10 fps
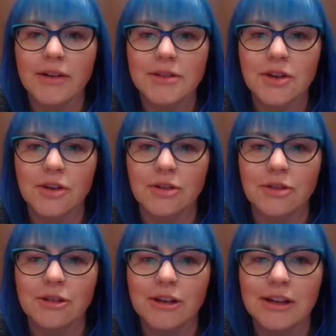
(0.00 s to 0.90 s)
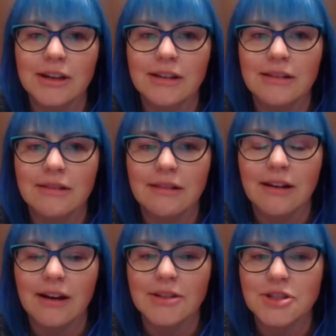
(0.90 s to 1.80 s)
So
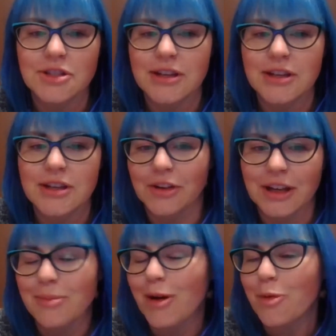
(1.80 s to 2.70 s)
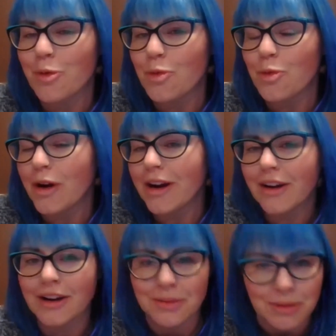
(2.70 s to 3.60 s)
just, yeah, learning about
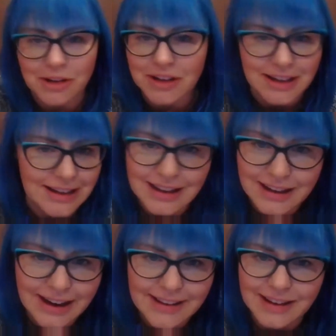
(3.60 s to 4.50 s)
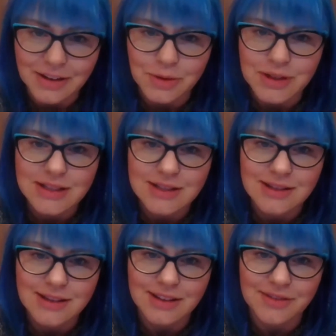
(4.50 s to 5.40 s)
what our community needed, I think, was
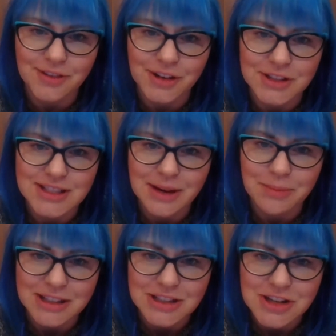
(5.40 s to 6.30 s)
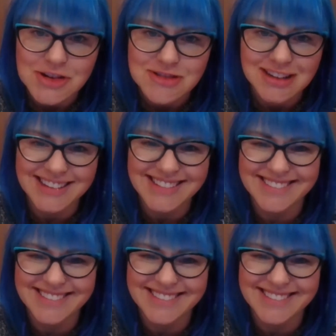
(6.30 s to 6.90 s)
the first stepping stone.